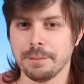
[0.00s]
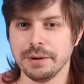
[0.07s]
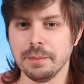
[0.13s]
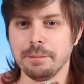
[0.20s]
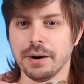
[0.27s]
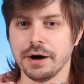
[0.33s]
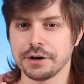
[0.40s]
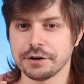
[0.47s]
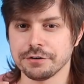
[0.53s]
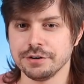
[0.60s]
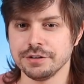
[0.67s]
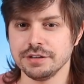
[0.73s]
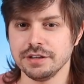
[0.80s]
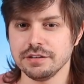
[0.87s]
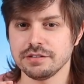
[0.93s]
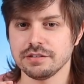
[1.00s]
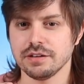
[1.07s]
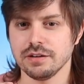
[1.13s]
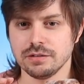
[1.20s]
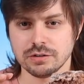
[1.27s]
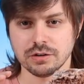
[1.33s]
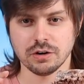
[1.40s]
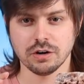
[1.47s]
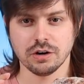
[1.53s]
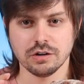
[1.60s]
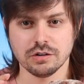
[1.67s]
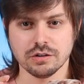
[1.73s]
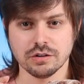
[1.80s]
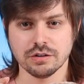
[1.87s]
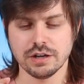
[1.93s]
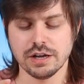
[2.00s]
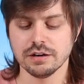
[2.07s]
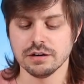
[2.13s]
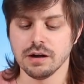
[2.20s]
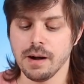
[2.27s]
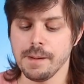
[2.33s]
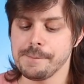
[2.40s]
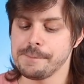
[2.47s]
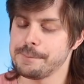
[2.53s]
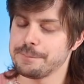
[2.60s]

Bit of butter on this, on a hot, heat it up.